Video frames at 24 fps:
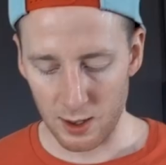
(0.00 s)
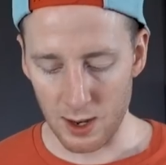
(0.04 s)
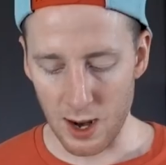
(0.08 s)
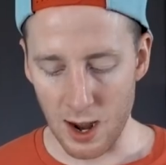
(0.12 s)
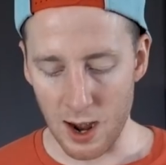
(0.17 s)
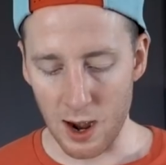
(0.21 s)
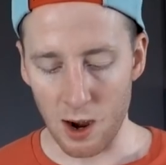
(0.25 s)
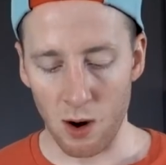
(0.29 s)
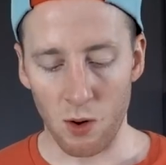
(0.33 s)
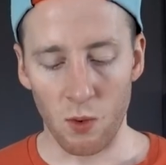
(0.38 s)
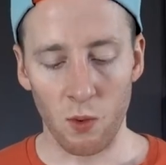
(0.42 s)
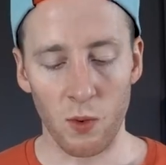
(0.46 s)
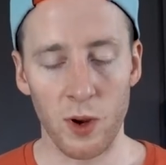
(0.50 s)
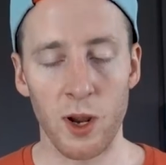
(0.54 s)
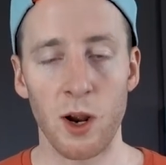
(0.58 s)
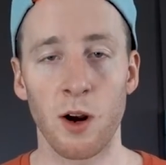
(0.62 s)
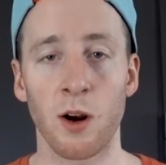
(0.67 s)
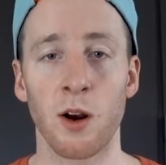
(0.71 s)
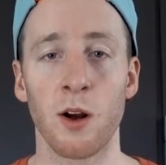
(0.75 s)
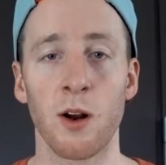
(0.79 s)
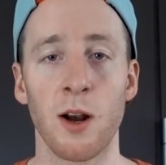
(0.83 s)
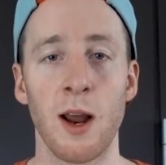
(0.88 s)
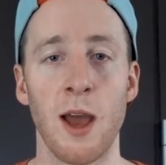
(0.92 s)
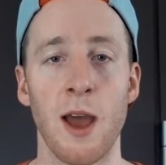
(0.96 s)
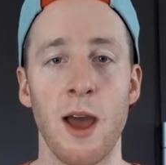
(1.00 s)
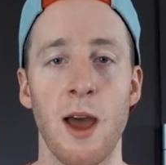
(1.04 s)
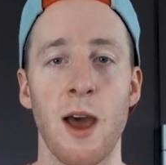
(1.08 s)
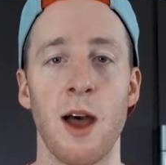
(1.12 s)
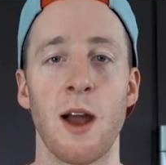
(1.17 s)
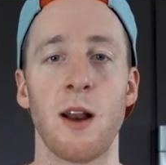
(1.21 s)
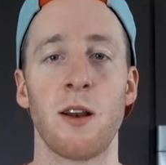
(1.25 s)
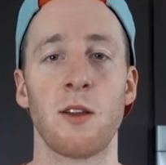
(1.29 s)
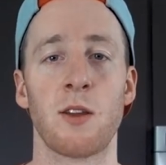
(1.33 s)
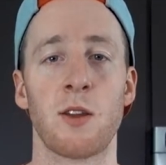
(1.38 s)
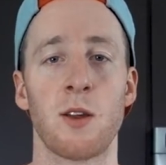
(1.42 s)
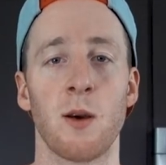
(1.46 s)
Now we are gonna
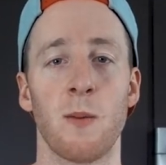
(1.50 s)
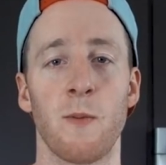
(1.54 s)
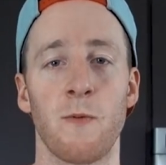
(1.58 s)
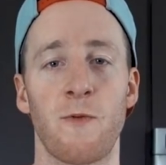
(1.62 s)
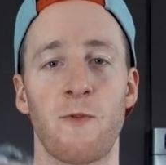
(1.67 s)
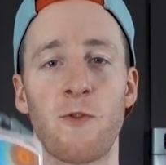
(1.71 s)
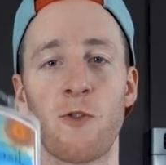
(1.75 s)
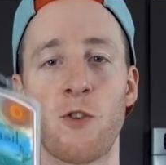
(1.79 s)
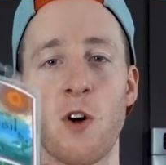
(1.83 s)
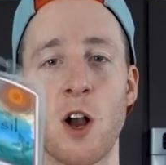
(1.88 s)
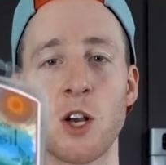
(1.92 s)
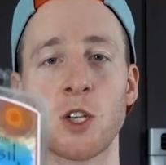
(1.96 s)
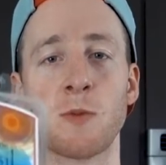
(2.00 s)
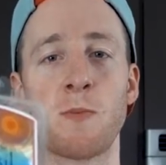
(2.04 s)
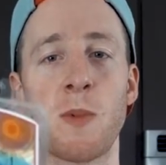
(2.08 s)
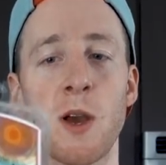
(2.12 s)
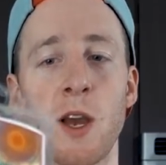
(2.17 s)
add some fresh